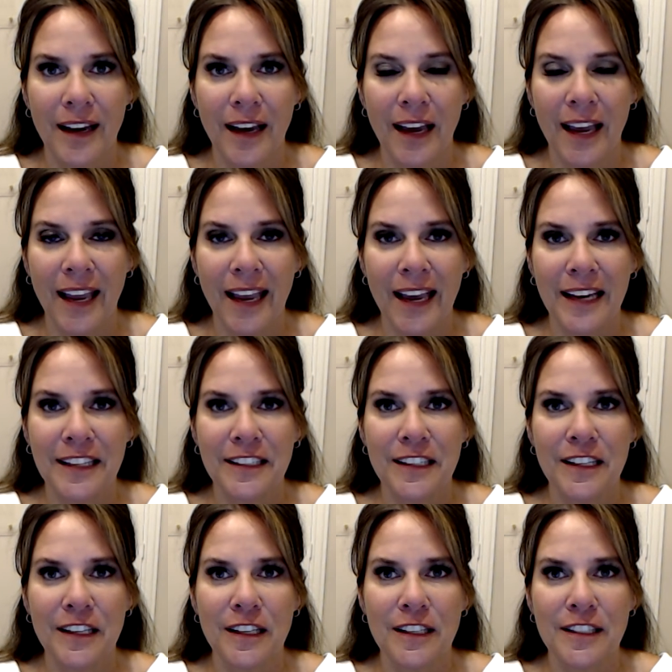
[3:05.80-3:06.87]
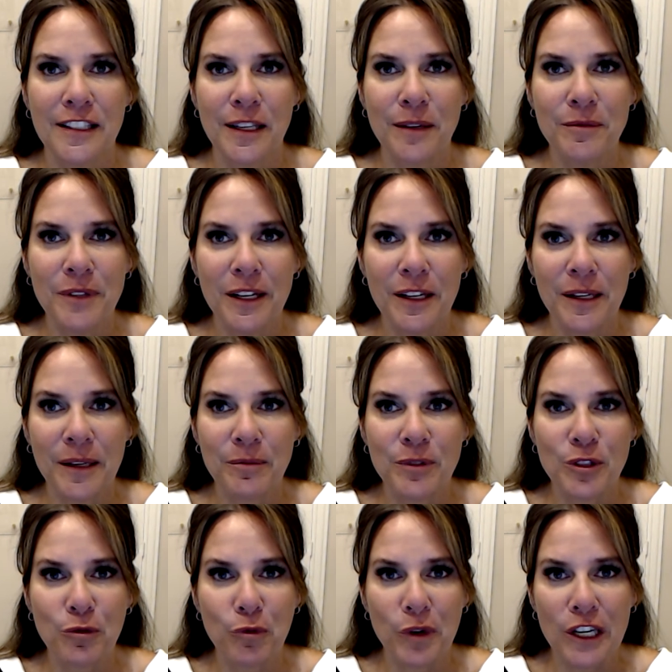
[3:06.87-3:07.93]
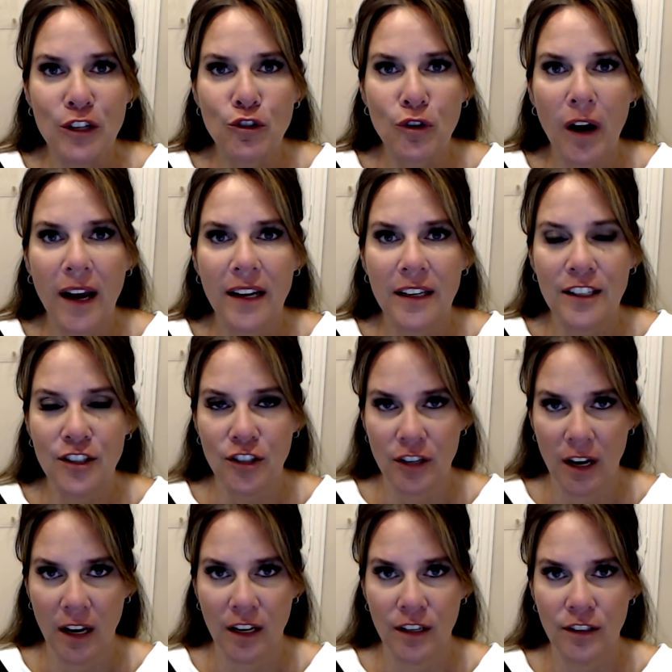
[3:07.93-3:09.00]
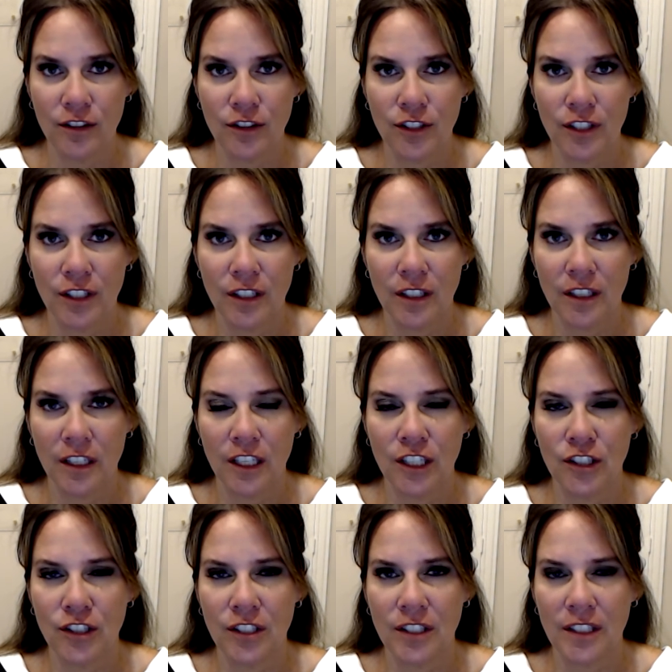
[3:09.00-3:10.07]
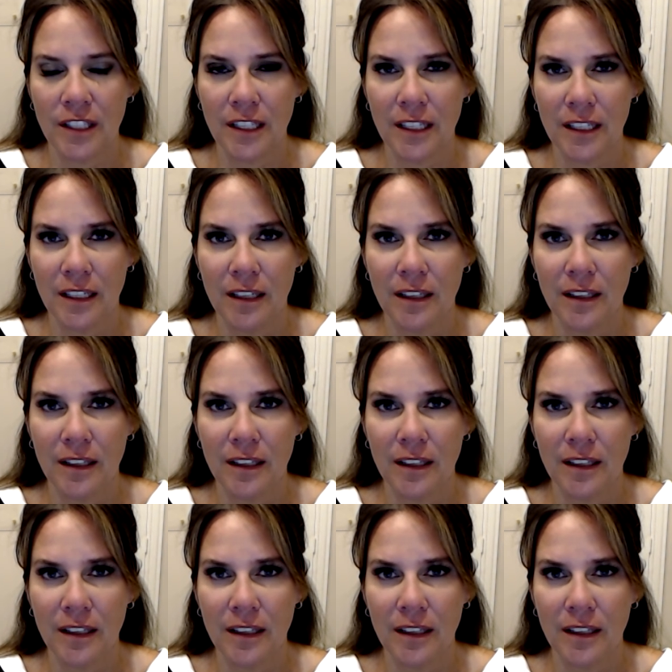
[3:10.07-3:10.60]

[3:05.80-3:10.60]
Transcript: And sometimes we try to change each seed.